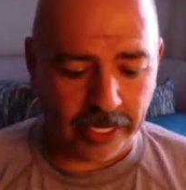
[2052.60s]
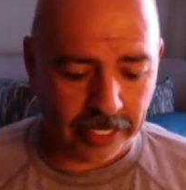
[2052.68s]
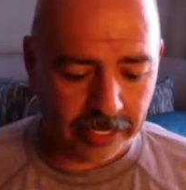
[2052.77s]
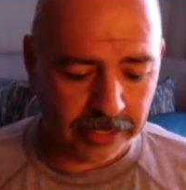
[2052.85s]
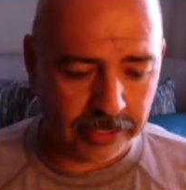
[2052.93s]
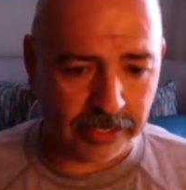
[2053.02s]

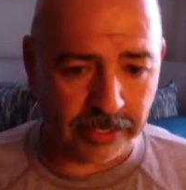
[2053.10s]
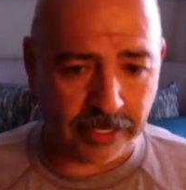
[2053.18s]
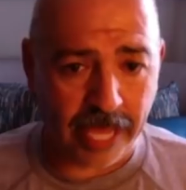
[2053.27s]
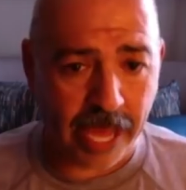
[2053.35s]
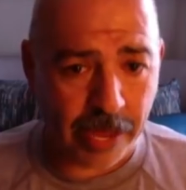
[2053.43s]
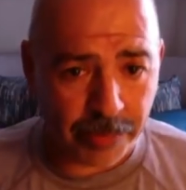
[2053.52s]
his
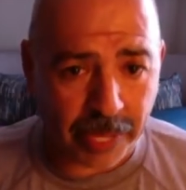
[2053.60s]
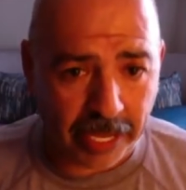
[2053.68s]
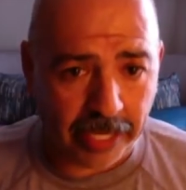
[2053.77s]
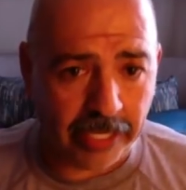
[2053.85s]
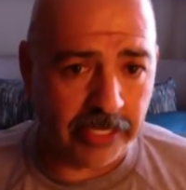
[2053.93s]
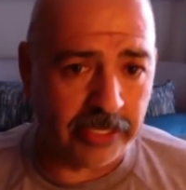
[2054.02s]

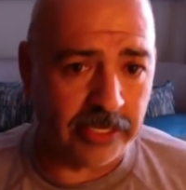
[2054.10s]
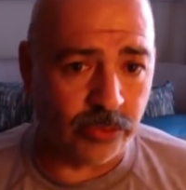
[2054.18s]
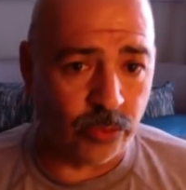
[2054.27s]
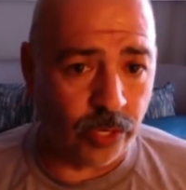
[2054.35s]
campaigns.